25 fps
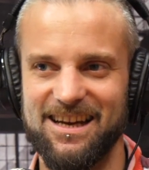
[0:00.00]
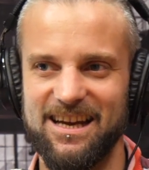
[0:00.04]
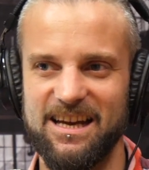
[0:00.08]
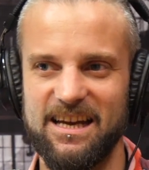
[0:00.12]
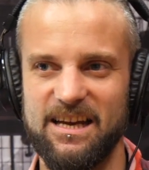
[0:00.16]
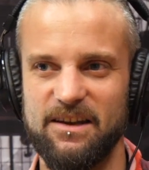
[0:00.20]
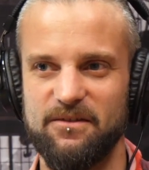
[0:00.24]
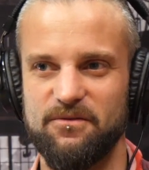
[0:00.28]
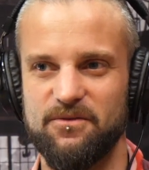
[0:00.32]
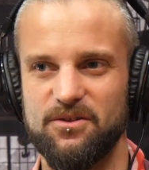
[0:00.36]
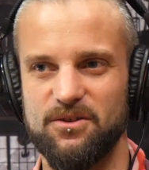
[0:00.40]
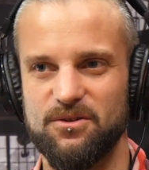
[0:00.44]

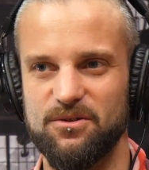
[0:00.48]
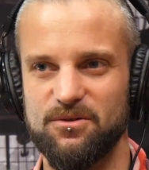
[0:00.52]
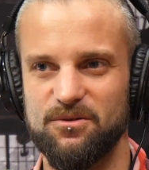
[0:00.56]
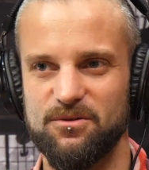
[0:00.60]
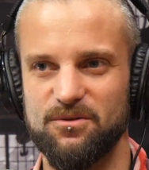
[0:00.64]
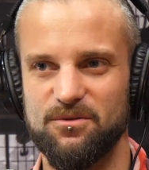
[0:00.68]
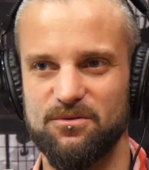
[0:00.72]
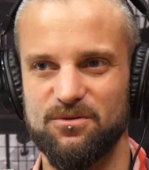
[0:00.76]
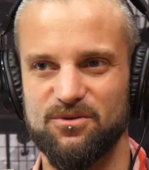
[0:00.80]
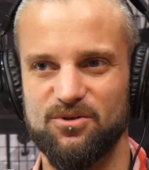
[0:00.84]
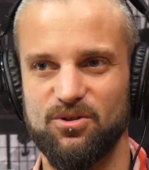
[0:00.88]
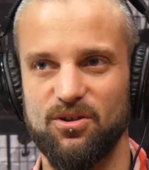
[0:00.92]
if
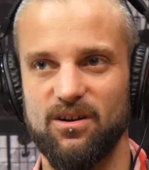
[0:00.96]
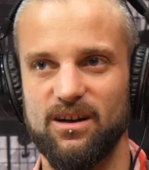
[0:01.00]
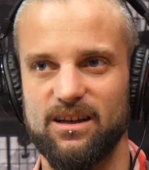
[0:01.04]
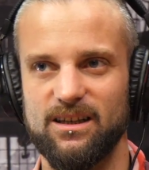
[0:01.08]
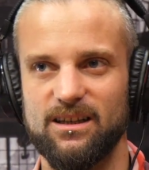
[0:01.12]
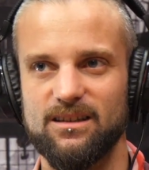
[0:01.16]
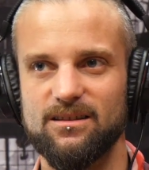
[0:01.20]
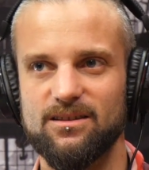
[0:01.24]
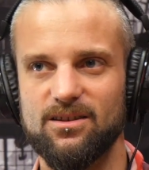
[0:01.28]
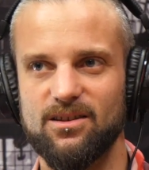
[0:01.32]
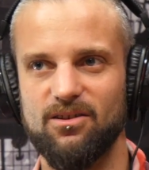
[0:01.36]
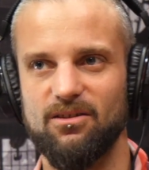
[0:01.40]
you try and
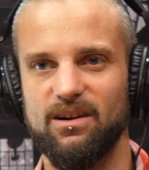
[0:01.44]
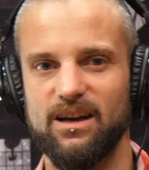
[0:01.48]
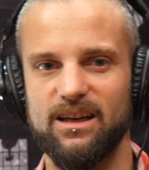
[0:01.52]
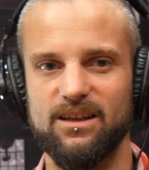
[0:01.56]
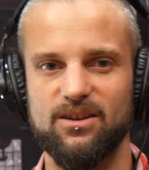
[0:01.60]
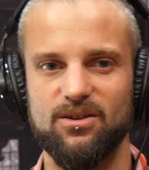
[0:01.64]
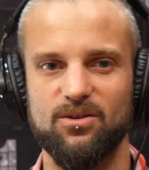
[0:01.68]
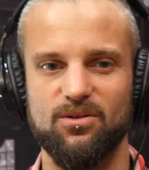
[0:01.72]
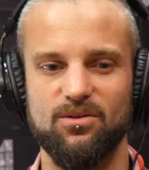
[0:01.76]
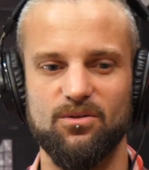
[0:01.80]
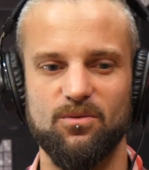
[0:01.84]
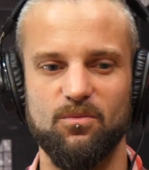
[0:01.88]
integrate
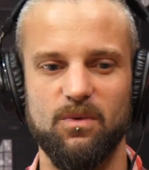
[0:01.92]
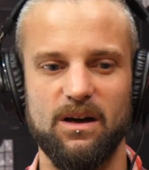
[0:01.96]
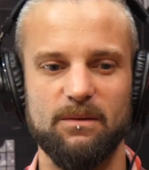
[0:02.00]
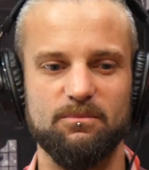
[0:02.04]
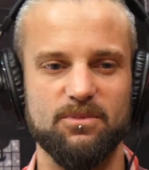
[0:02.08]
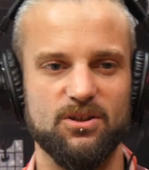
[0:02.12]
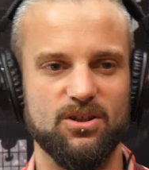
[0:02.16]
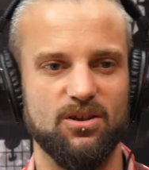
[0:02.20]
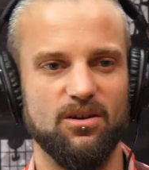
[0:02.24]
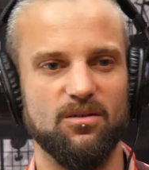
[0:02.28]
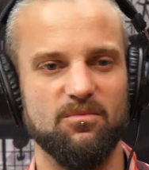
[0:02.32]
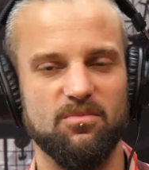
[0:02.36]
your web
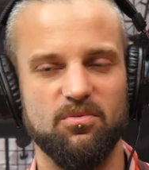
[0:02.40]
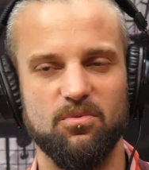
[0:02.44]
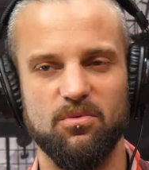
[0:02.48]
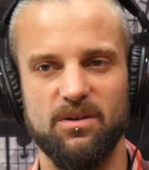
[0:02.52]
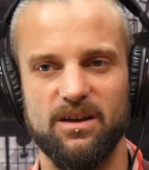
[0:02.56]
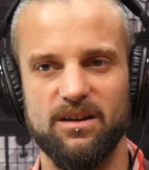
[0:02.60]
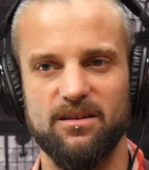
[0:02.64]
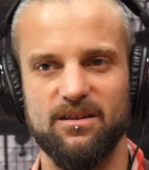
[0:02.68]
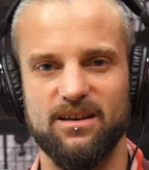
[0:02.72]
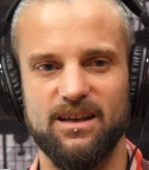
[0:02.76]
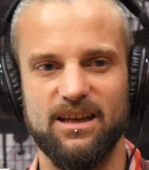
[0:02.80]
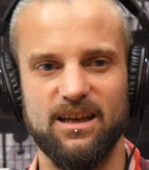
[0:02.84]
shop
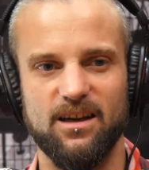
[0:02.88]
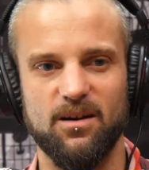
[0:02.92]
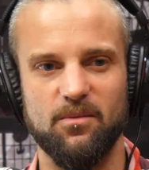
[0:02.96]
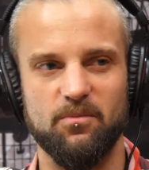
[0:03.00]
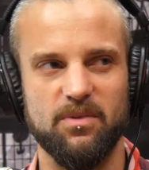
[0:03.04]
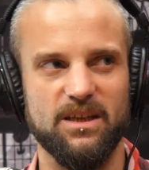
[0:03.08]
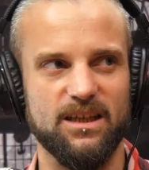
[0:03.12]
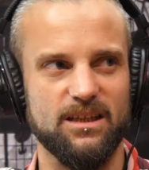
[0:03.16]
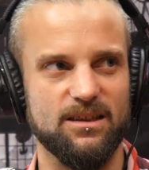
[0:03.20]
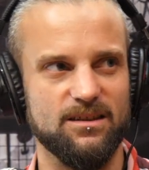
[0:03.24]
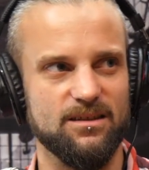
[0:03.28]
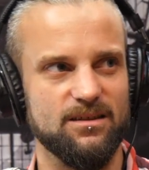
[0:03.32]
with an
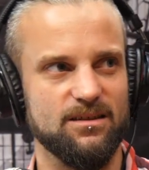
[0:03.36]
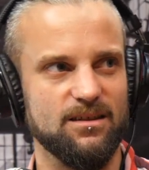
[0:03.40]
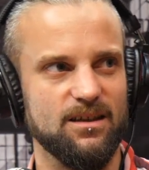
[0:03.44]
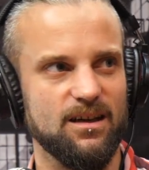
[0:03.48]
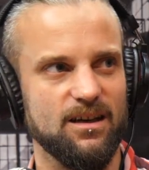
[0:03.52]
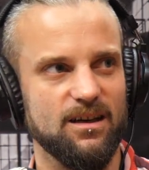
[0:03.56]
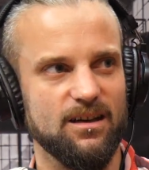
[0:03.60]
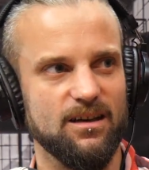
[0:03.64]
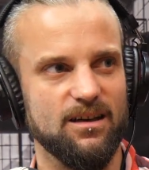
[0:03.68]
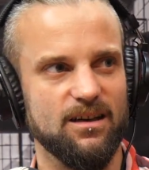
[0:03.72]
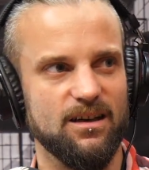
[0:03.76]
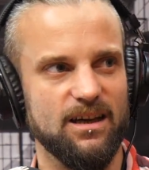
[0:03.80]
ERP's
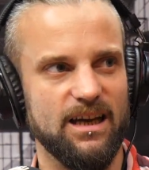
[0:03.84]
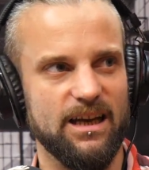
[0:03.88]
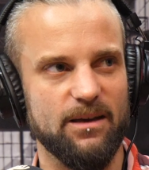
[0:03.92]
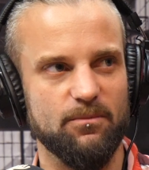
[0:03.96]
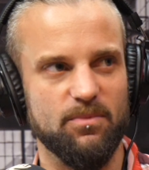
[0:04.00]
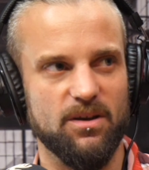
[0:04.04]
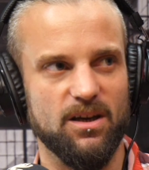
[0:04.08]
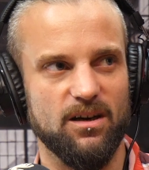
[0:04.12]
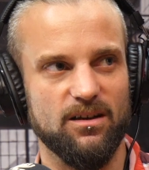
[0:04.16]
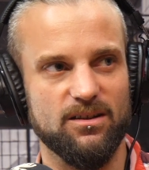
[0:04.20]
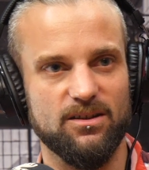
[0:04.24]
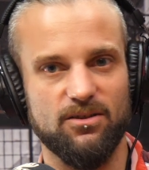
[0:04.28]

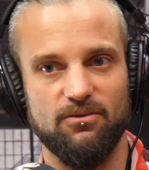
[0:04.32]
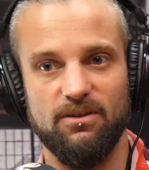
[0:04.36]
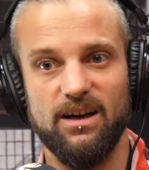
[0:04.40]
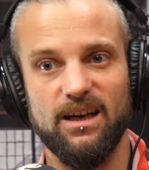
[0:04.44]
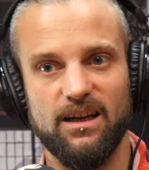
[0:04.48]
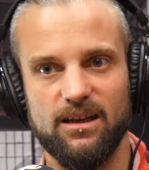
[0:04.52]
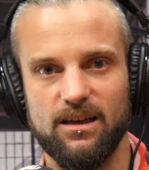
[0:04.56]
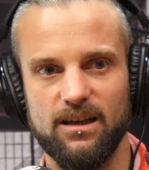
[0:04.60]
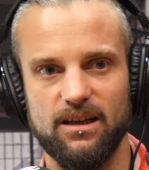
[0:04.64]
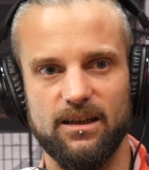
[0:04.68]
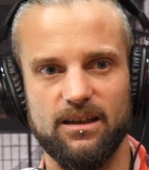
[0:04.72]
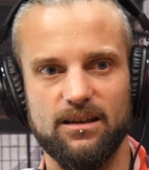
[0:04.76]
API
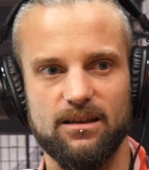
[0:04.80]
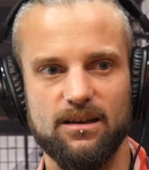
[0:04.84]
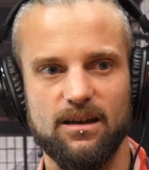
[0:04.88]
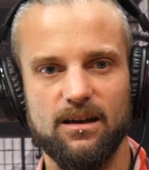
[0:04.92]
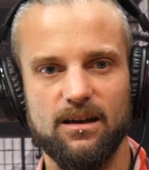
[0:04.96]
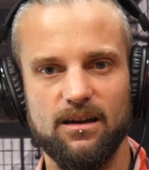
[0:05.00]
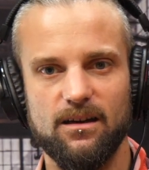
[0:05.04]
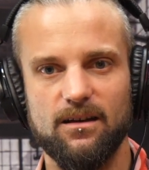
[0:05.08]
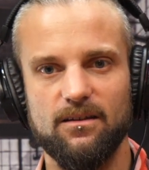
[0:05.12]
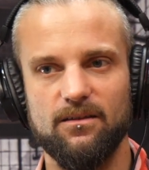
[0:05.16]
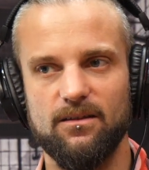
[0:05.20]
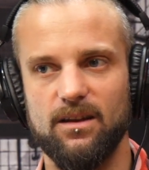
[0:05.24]
directly,
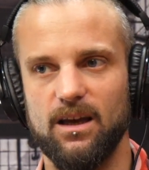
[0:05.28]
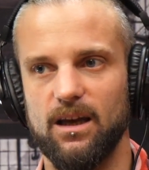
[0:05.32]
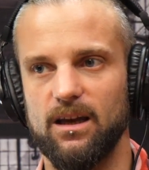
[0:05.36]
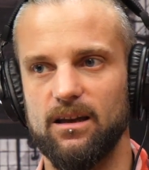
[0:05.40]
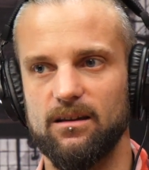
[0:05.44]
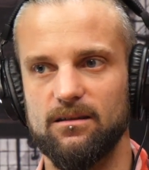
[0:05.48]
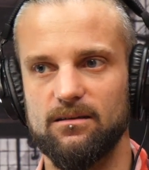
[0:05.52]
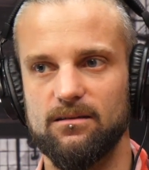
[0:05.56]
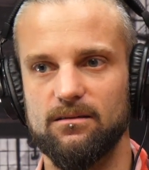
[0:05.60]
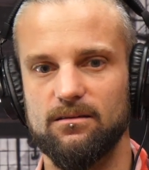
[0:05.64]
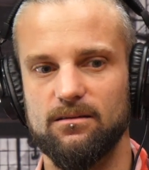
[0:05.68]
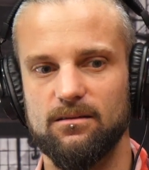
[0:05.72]

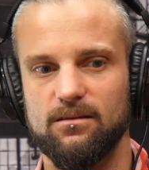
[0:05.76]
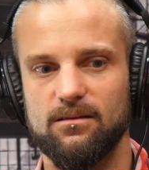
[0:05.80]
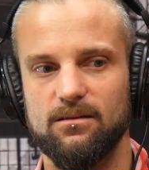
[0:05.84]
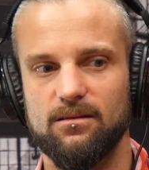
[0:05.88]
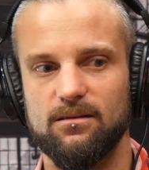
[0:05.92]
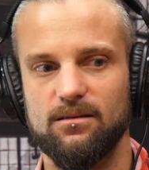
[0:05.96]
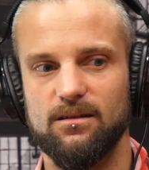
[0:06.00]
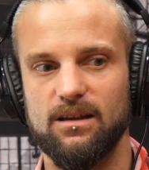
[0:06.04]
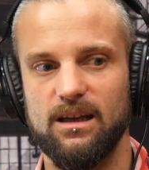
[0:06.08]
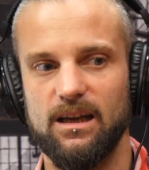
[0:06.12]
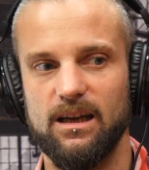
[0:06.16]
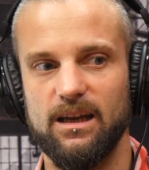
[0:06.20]
then
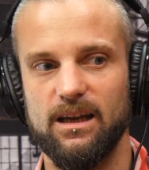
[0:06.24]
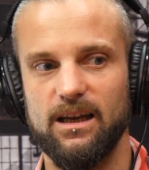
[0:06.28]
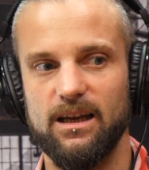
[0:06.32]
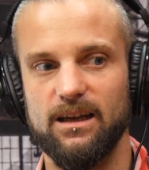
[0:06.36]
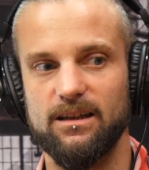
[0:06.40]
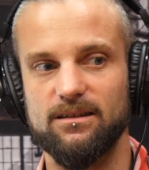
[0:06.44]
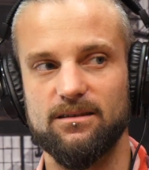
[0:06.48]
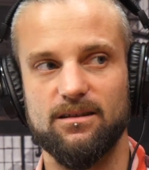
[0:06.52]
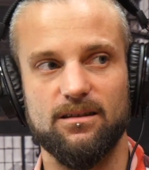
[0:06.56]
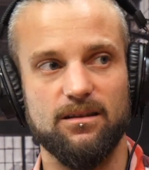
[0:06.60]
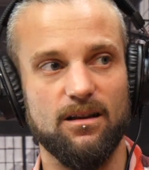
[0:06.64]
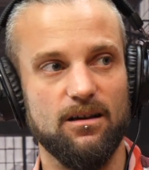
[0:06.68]

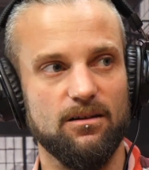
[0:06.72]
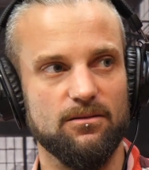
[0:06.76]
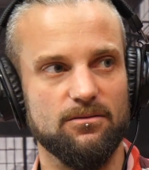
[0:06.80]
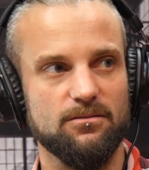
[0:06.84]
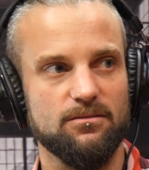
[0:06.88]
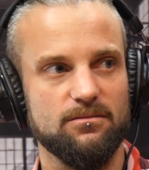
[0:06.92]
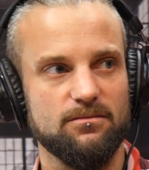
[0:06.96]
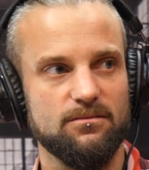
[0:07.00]
it's slow,